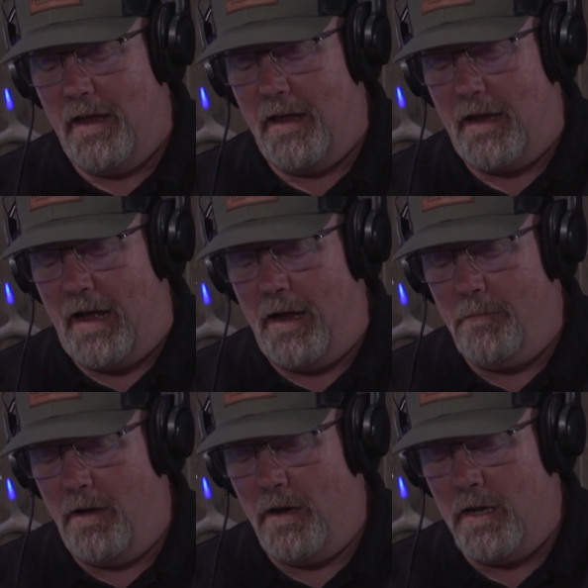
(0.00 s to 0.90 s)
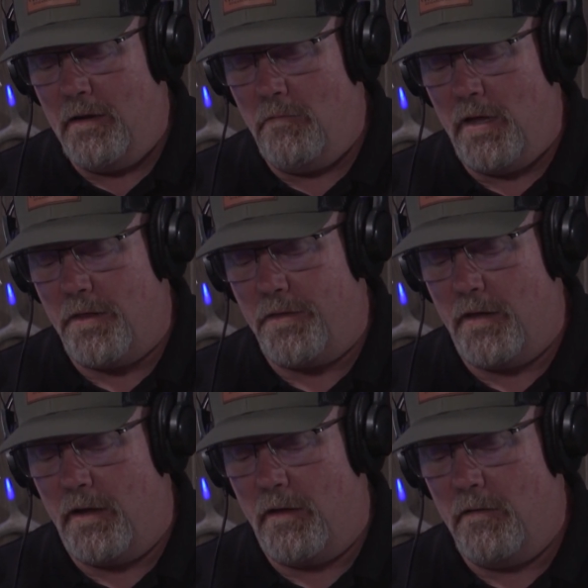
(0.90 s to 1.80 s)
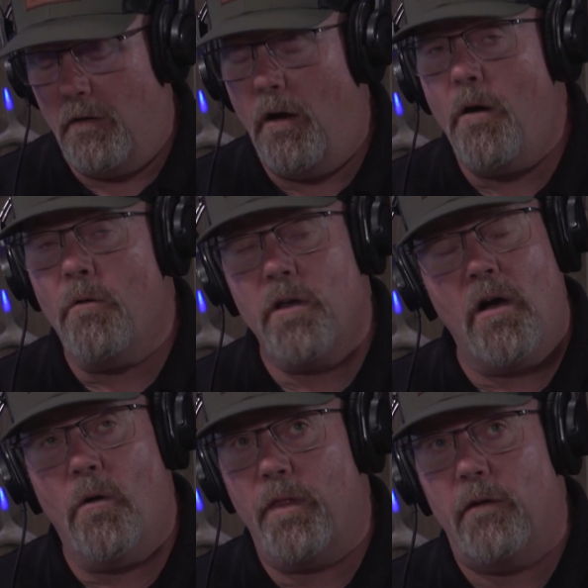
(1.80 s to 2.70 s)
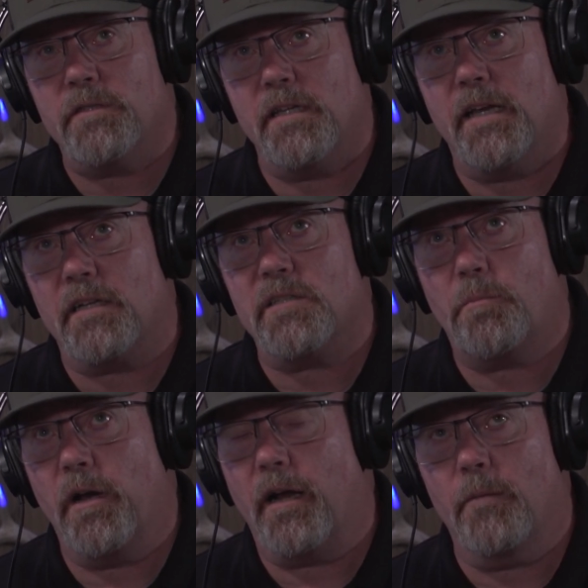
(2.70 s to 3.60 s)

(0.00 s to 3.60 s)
and I'm hunting with. Oh no, that was the next spring.